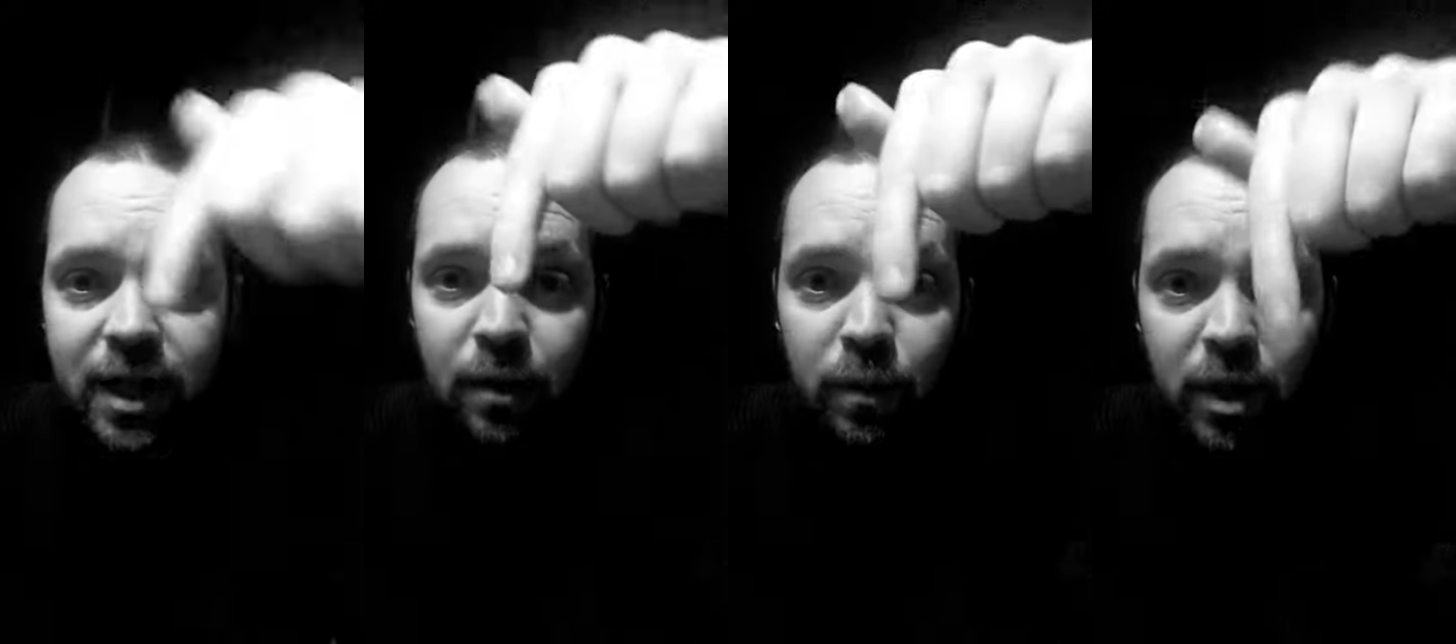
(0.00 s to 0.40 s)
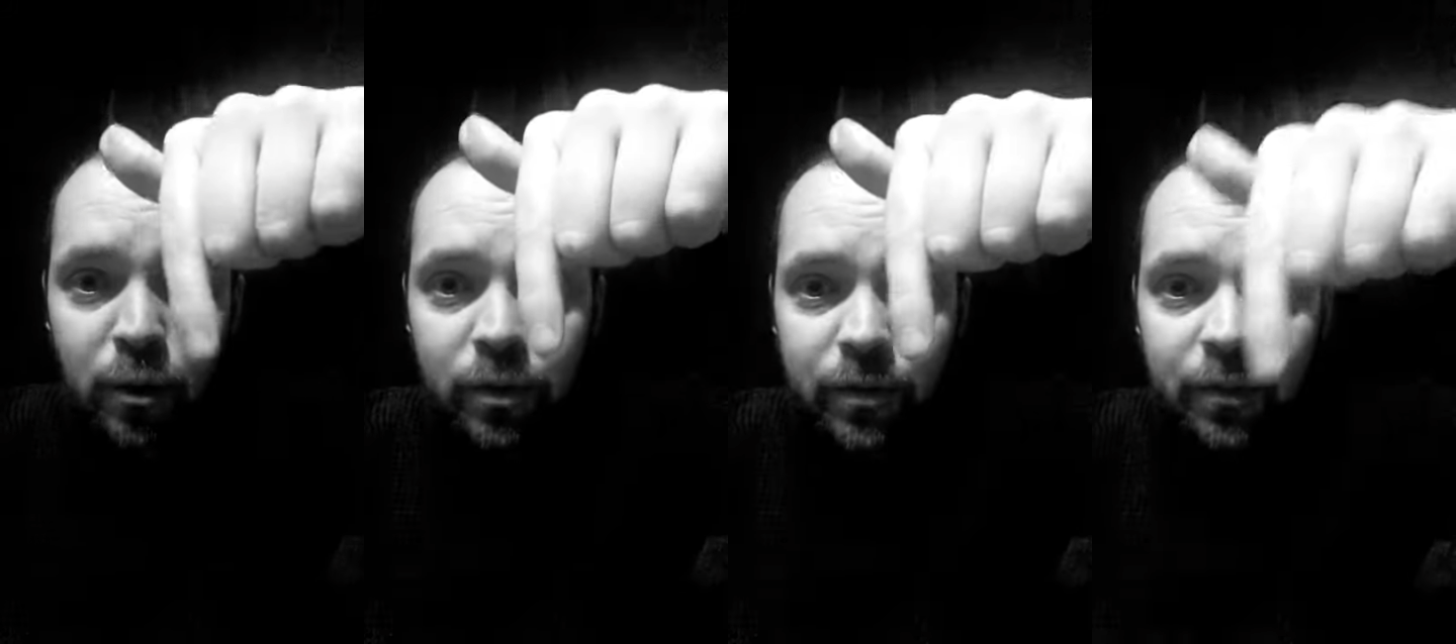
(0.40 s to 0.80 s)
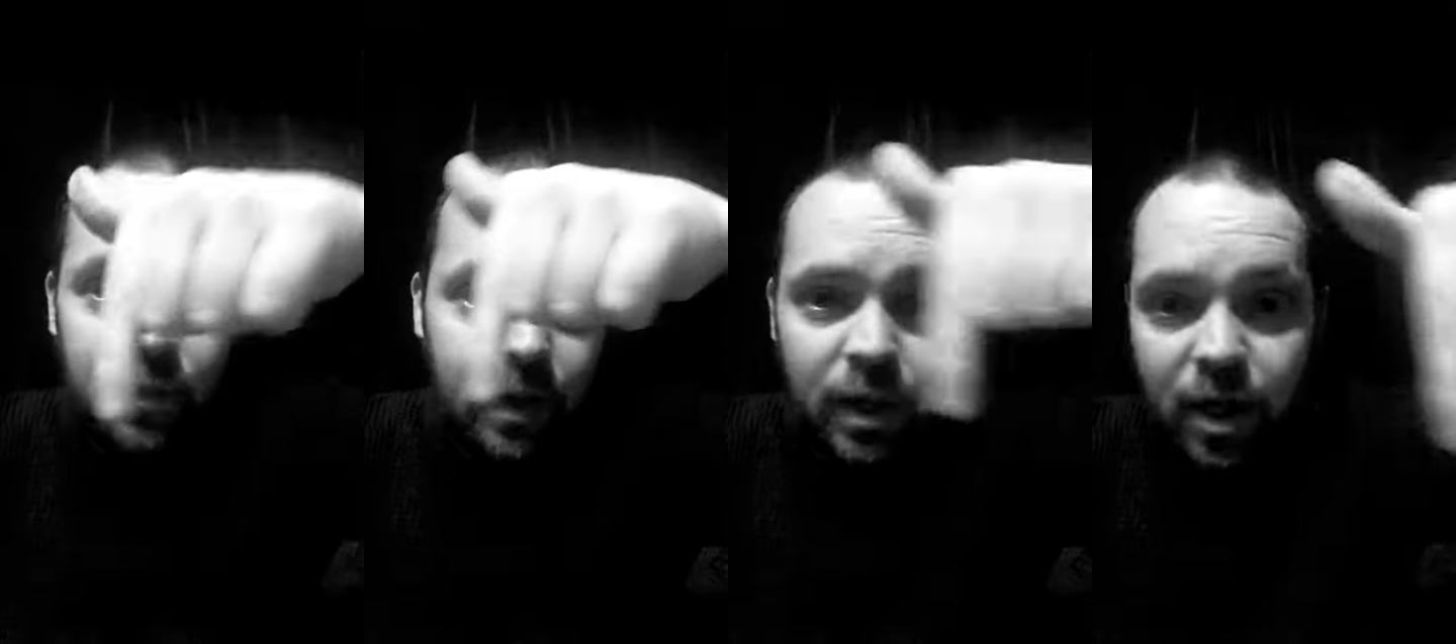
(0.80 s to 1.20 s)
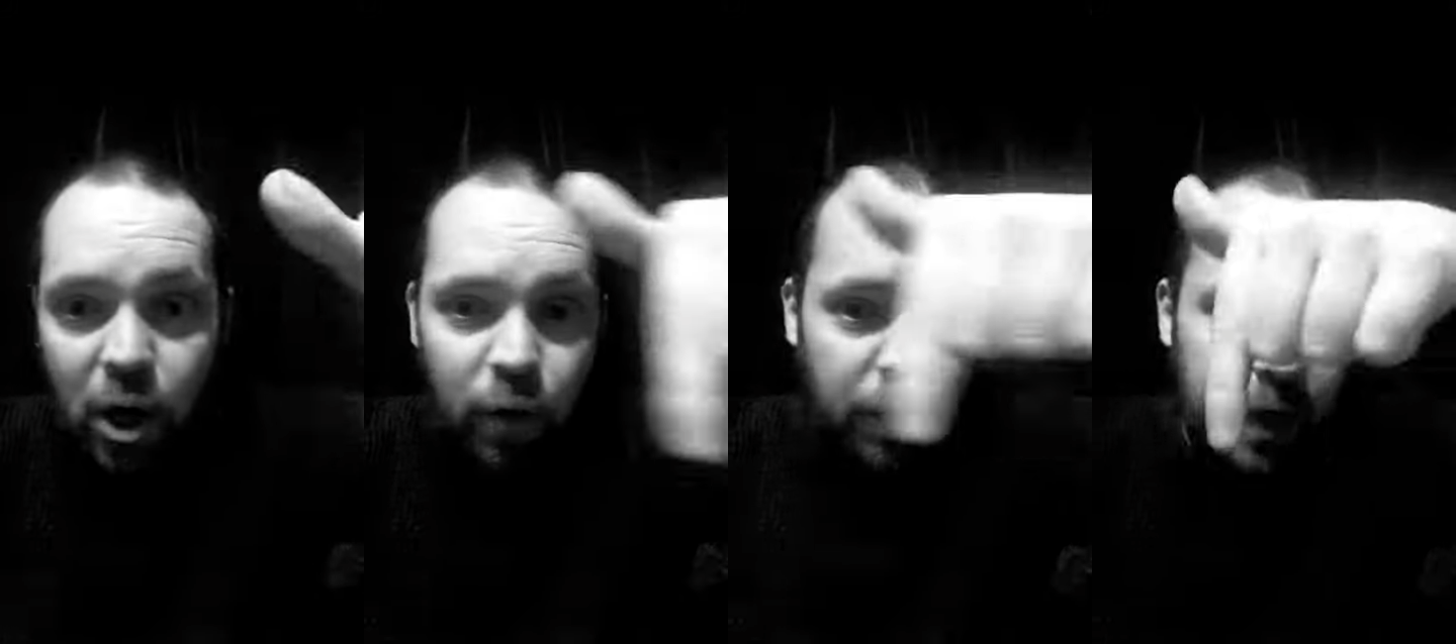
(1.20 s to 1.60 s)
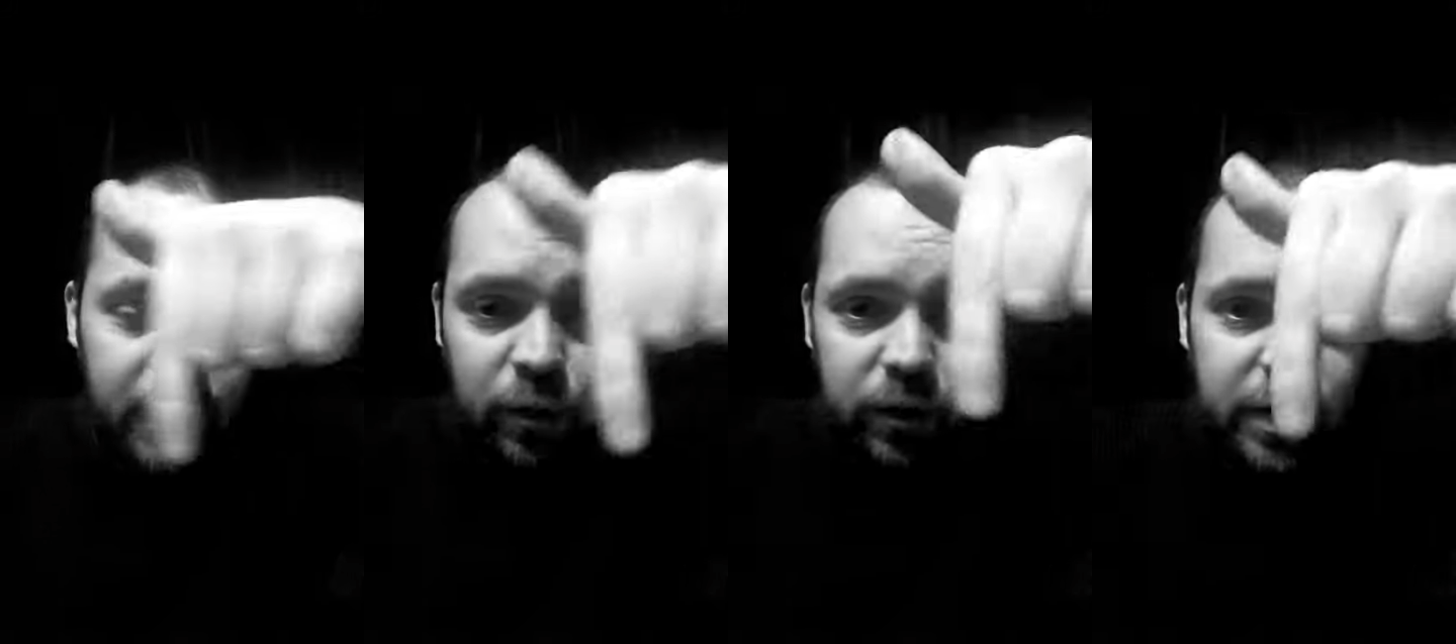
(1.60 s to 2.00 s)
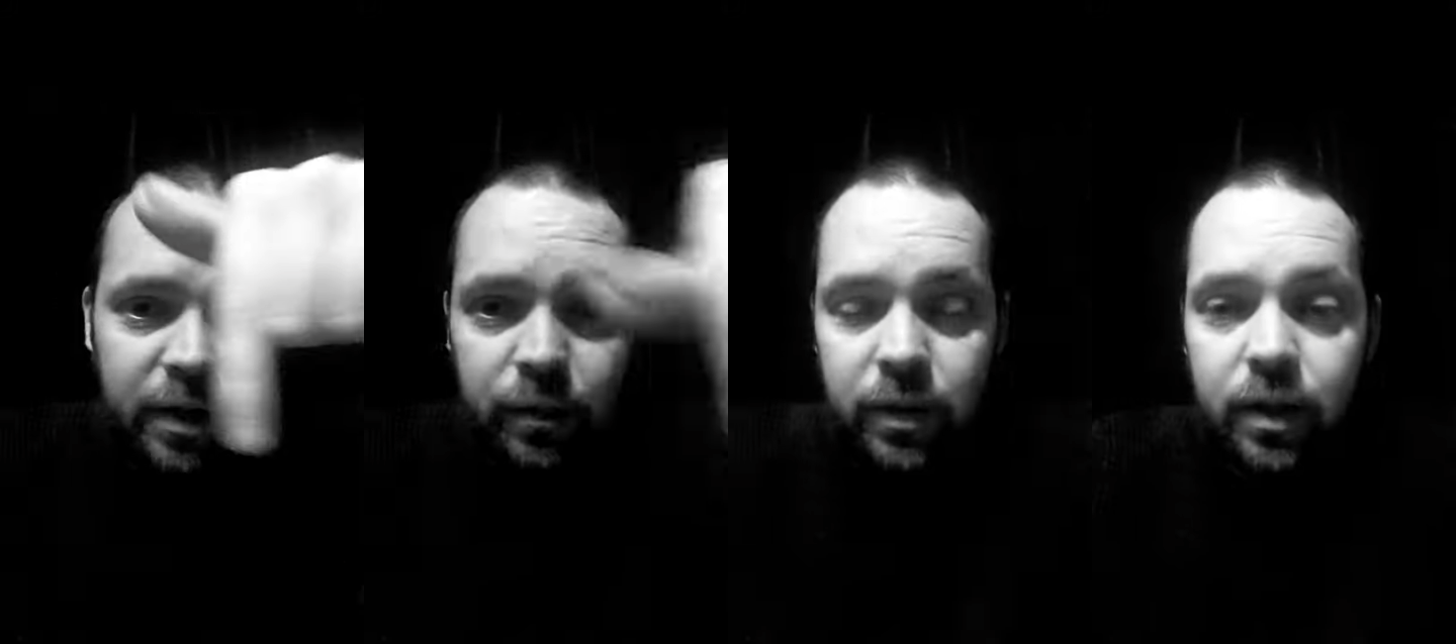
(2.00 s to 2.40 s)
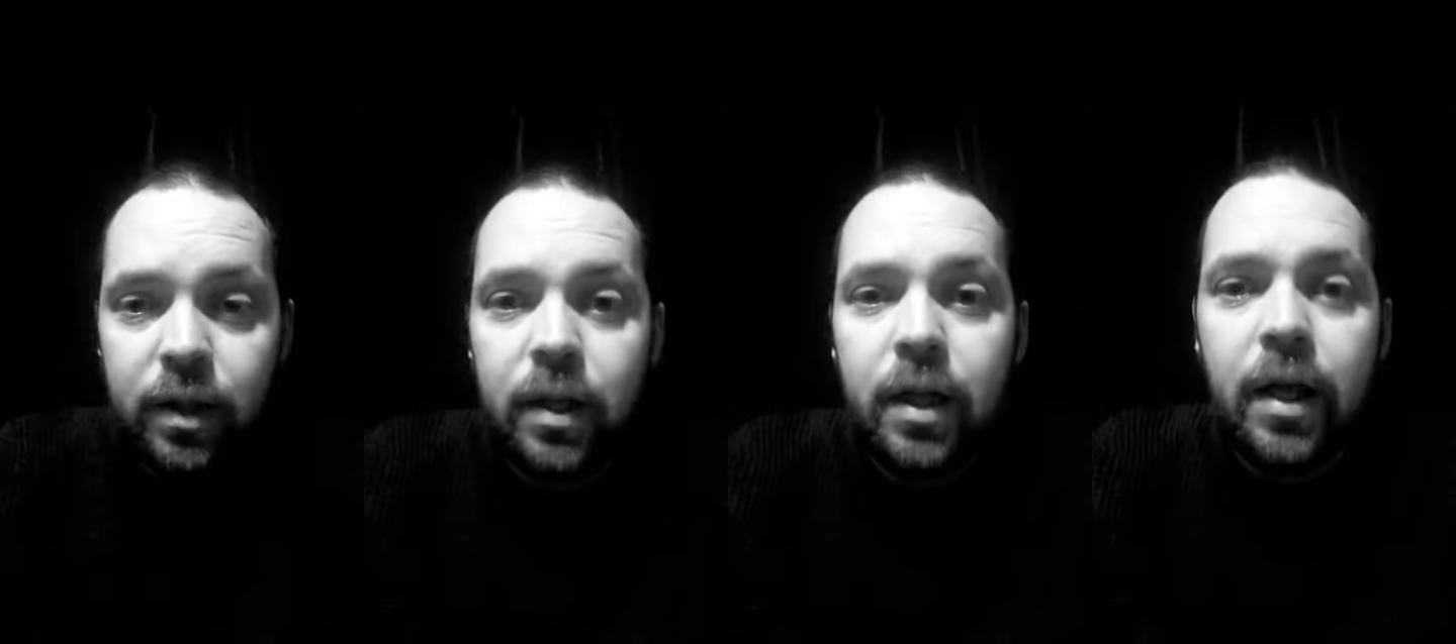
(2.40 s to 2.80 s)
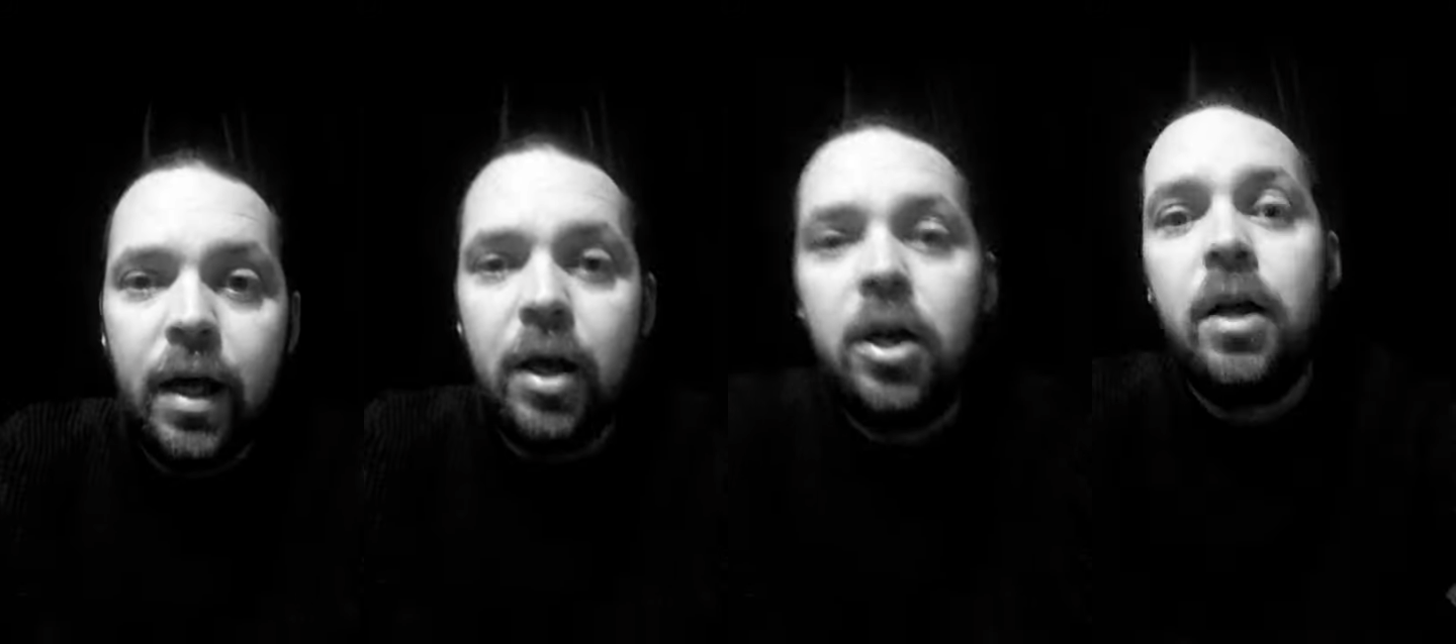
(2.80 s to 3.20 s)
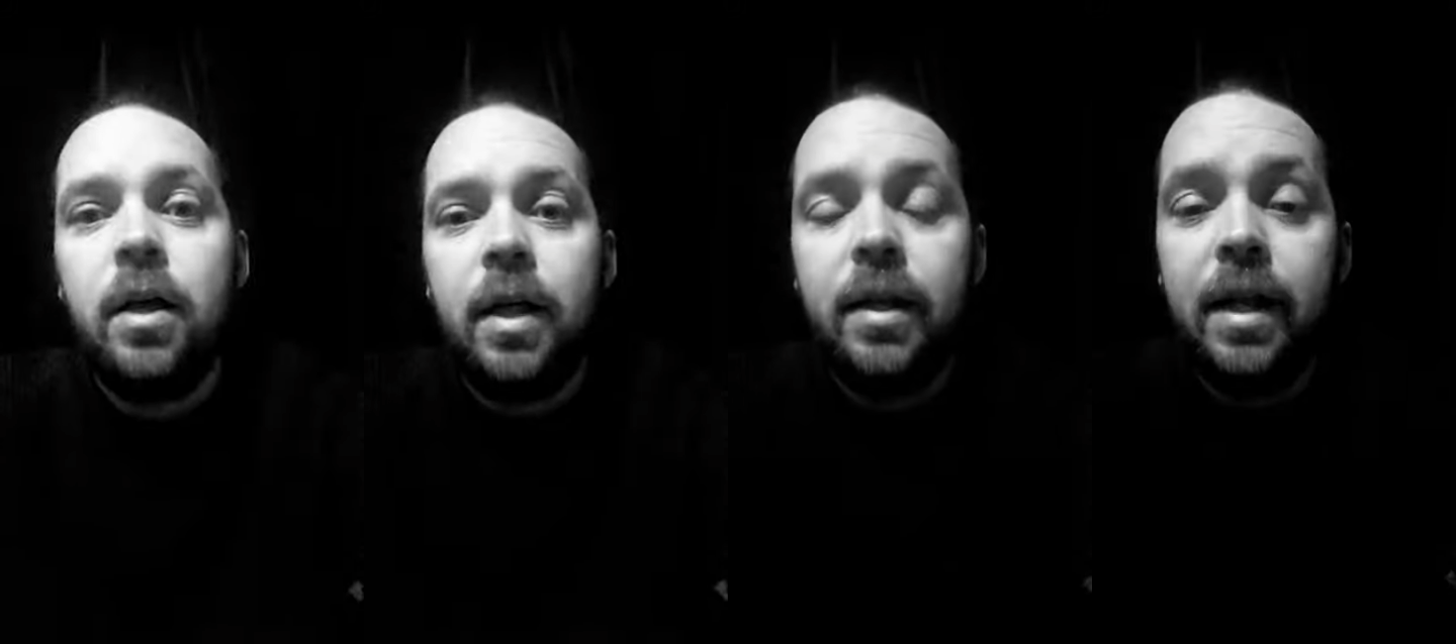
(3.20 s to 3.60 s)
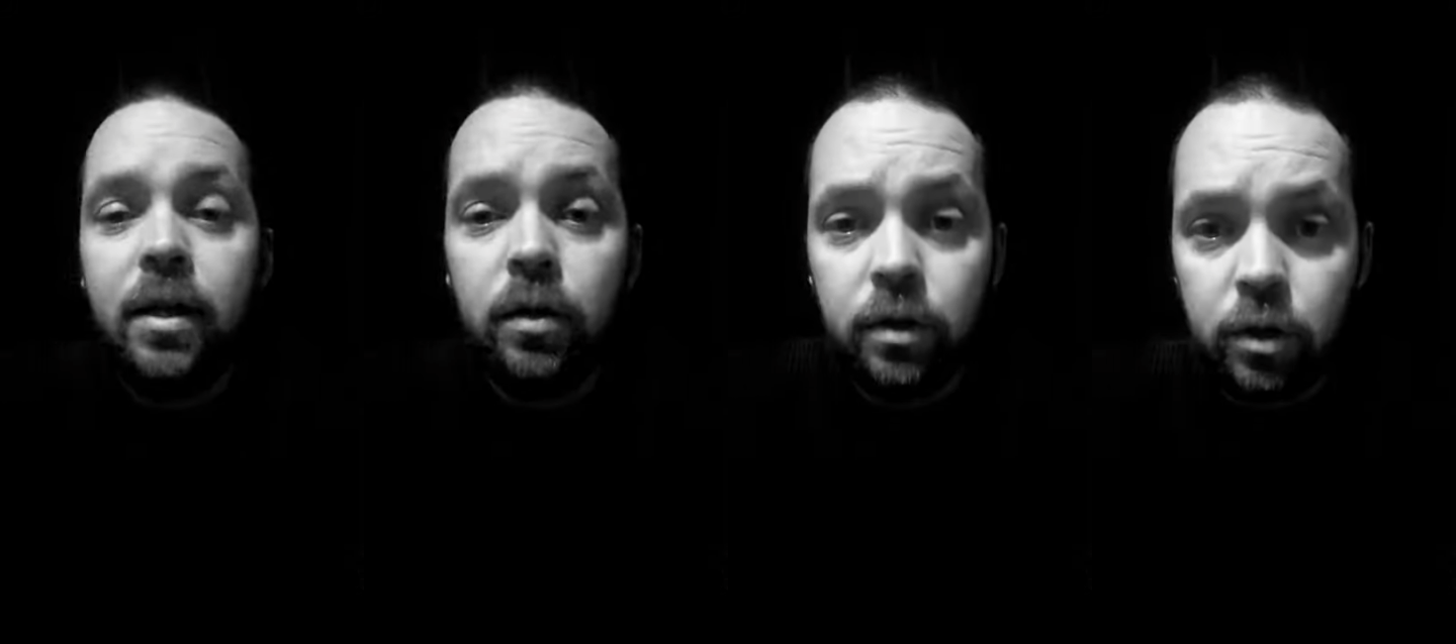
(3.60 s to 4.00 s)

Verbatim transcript: down below, hopefully you'll see them, and then